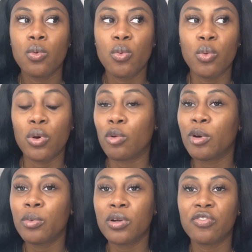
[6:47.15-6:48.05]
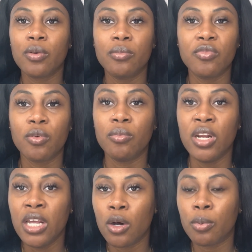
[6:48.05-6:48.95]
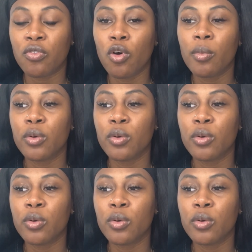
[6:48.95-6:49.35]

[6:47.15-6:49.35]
We don't remember it from Neo performing.